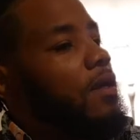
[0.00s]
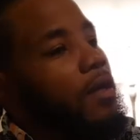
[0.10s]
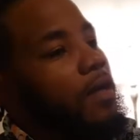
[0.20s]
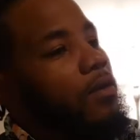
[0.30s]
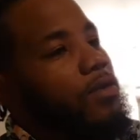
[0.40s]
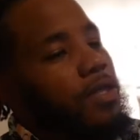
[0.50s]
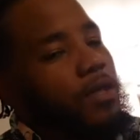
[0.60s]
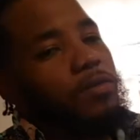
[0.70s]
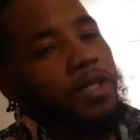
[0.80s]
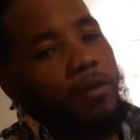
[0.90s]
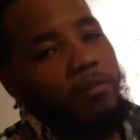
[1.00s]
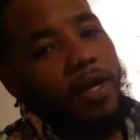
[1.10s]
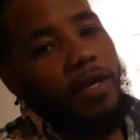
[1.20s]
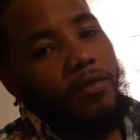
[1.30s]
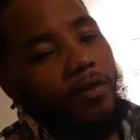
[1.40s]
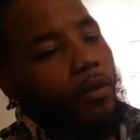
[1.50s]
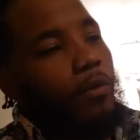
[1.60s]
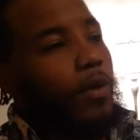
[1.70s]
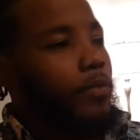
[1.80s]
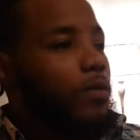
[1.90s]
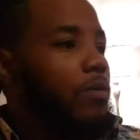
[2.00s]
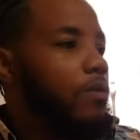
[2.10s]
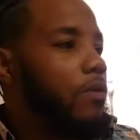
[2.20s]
it was competitive all the way through.